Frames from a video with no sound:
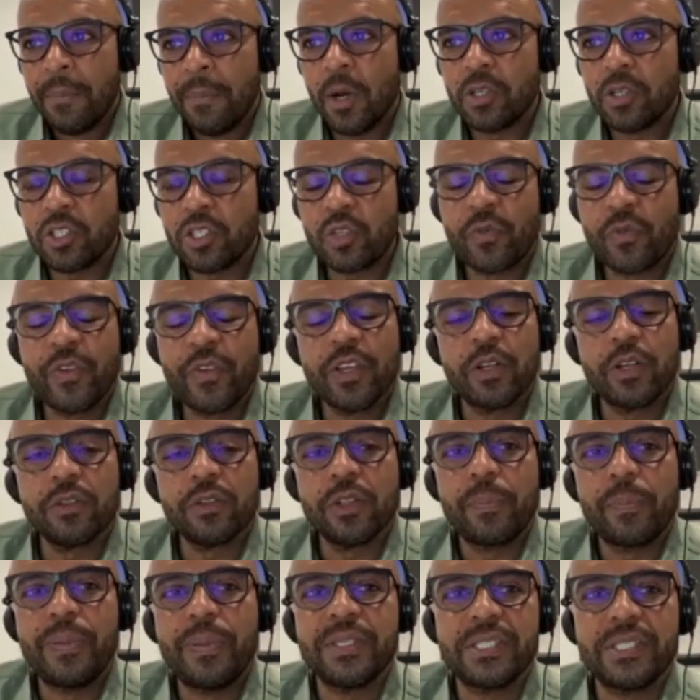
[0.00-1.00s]
But I just
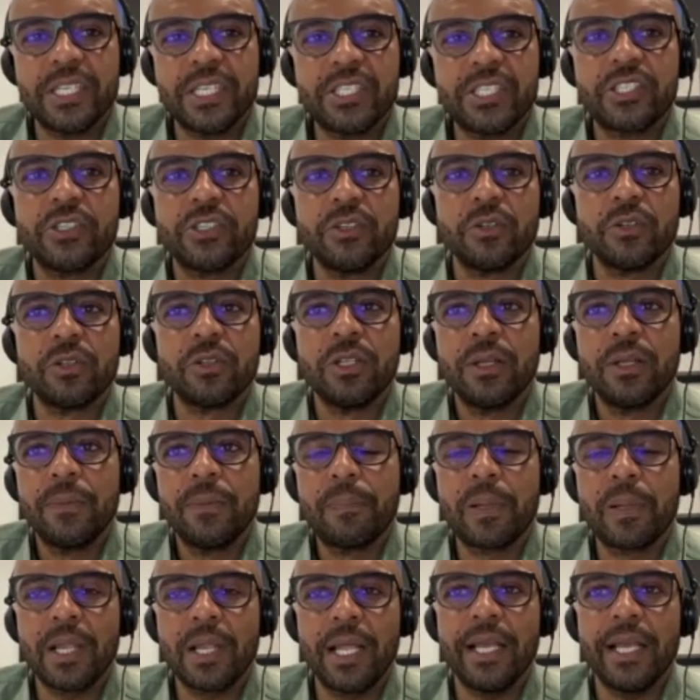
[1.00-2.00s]
feel the positional
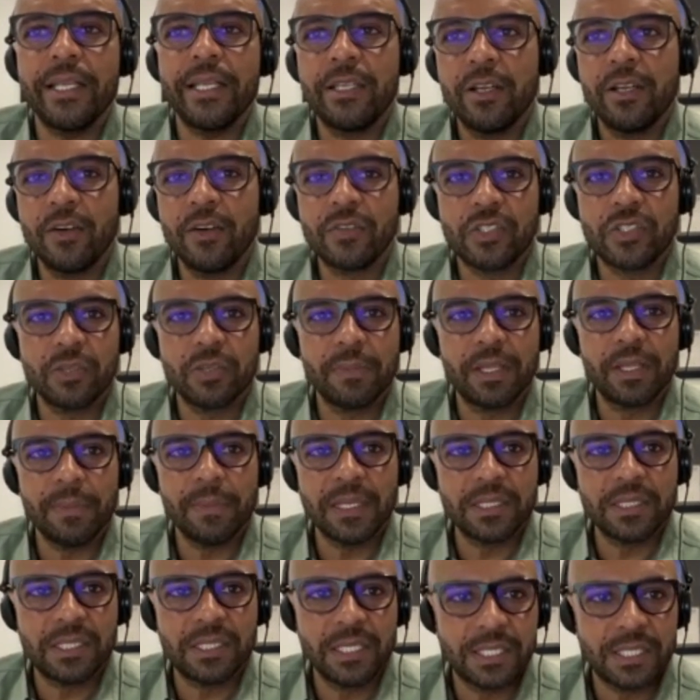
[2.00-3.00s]
play of some of the
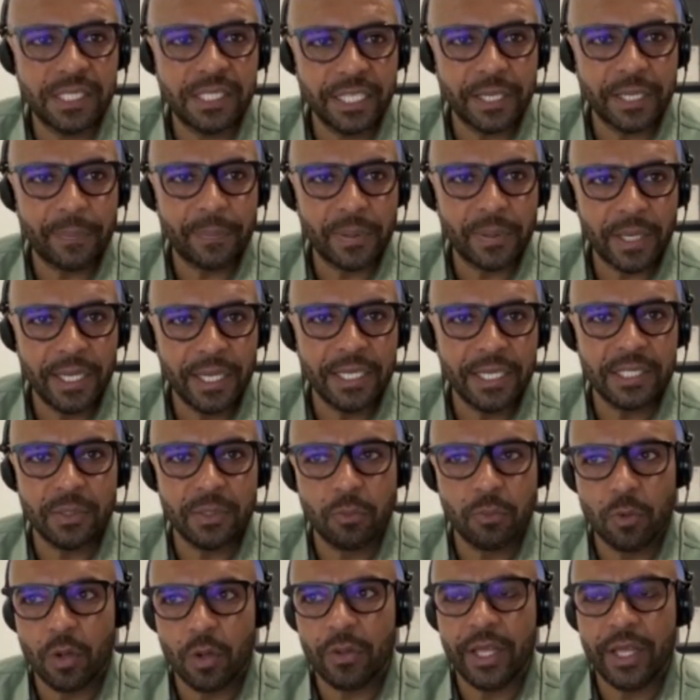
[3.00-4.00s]
Manchester City players
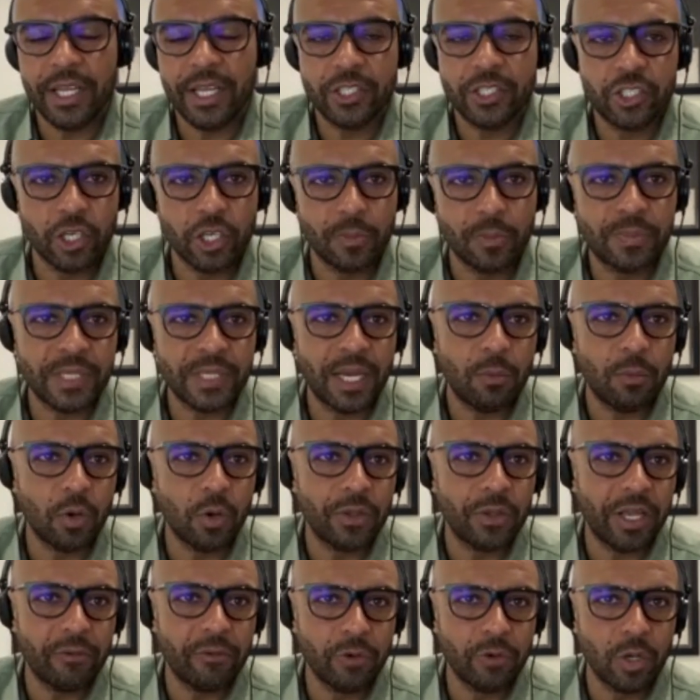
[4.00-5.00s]
and what their jobs are and
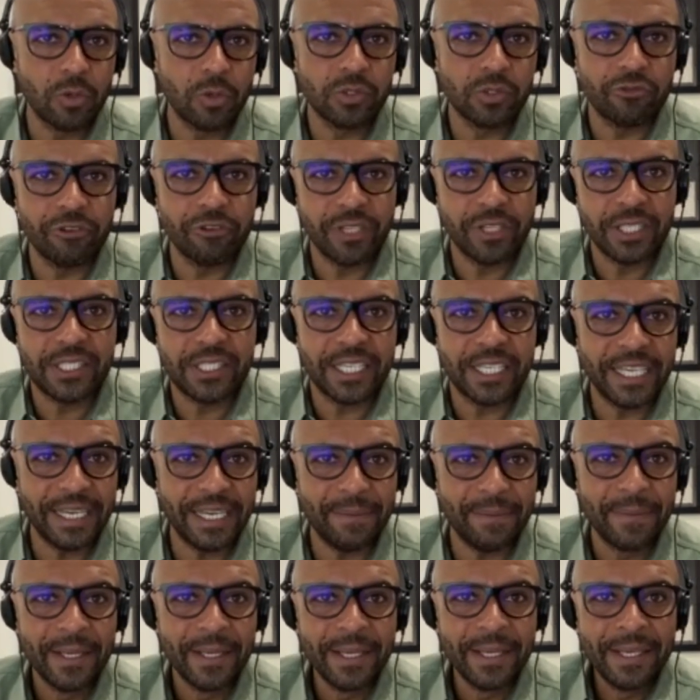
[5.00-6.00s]
what their roles are in the
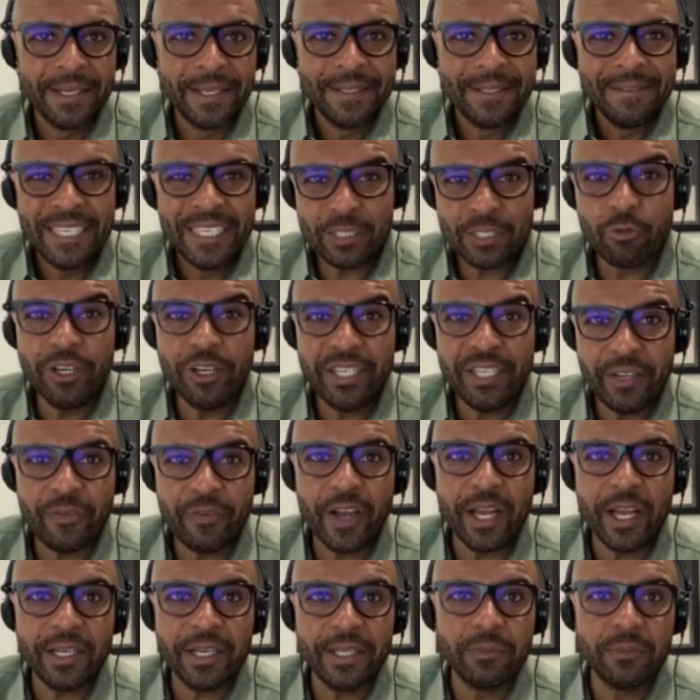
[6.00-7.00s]
team, it's
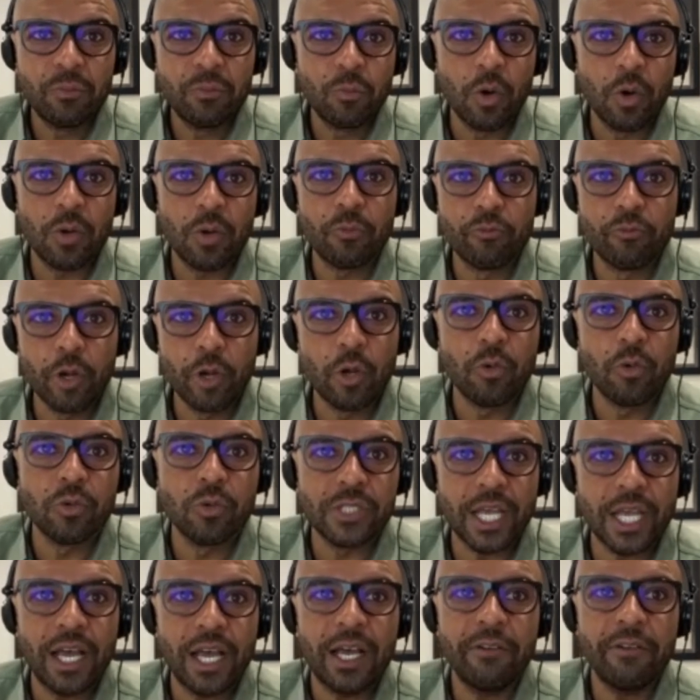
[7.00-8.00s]
redefining what
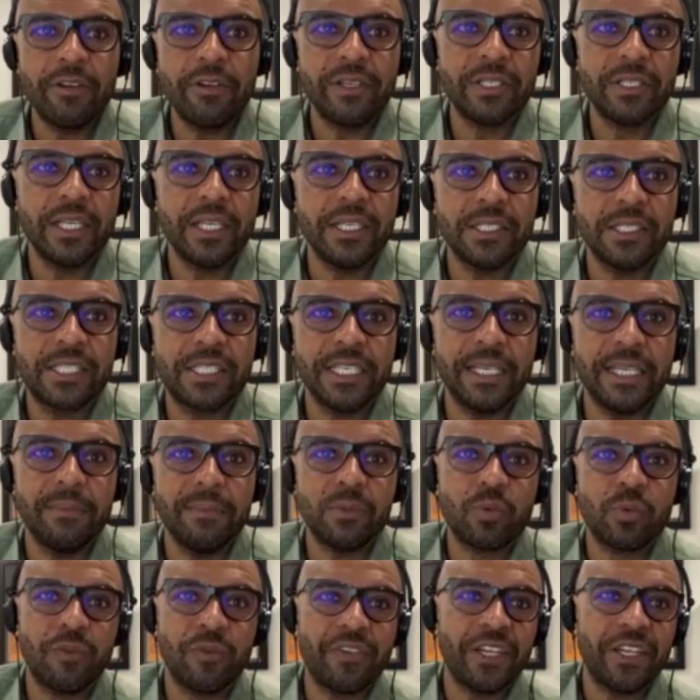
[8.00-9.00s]
roles are in, in
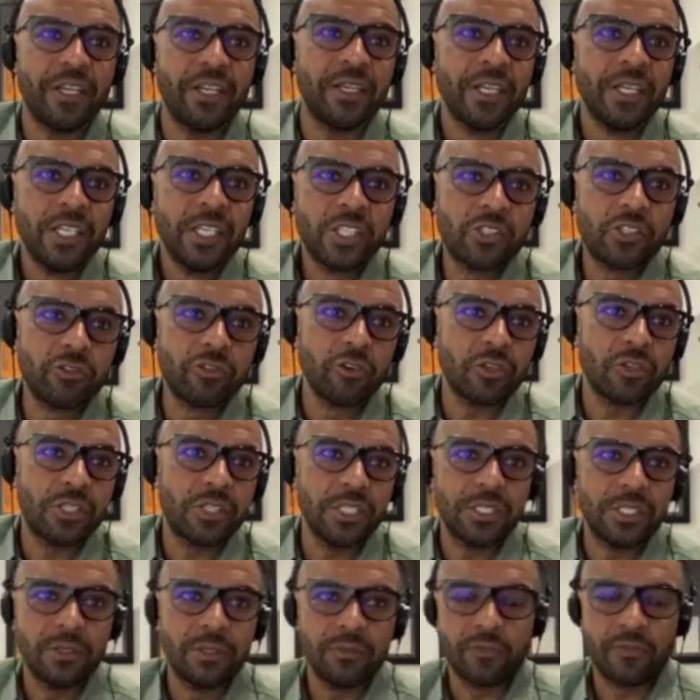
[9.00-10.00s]
teams within a
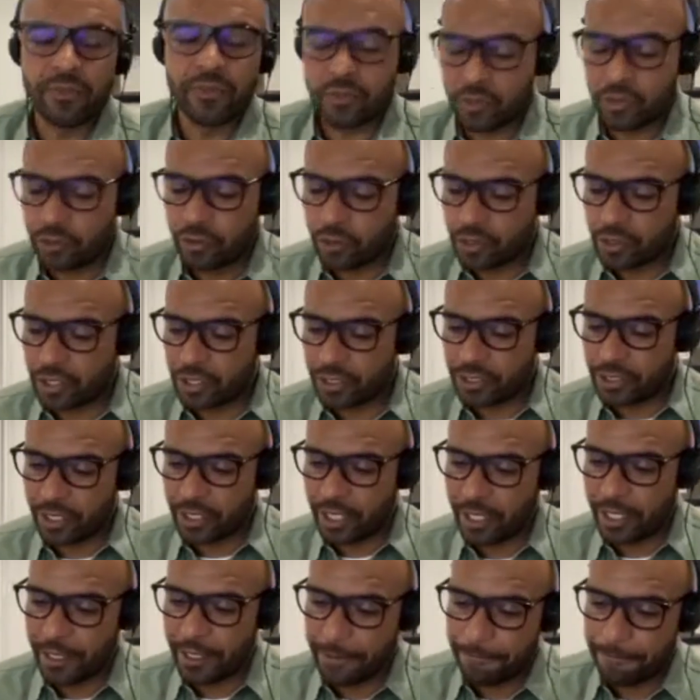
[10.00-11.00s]
structured structured.
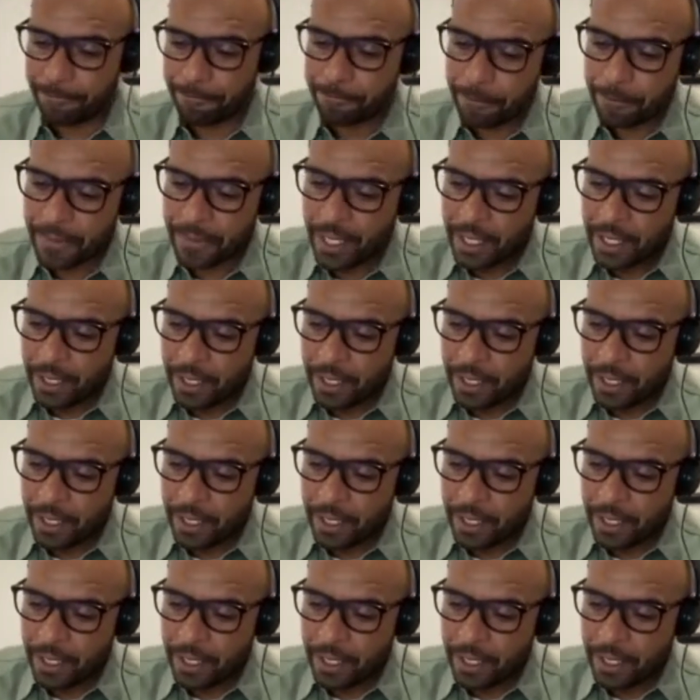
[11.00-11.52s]
Um,